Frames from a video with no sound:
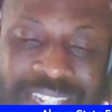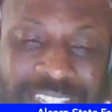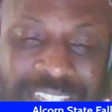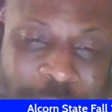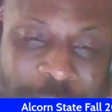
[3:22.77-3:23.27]
to
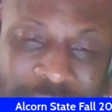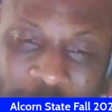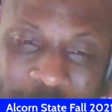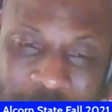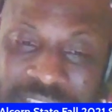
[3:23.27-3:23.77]
beat
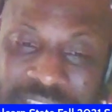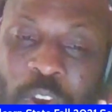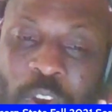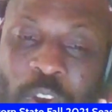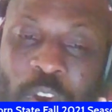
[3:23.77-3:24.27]
nobody turning the
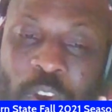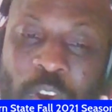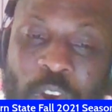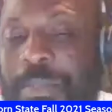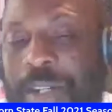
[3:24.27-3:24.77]
ball over
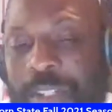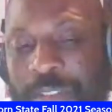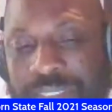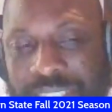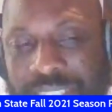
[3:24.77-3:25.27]
7
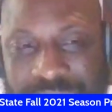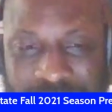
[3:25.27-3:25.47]
times. So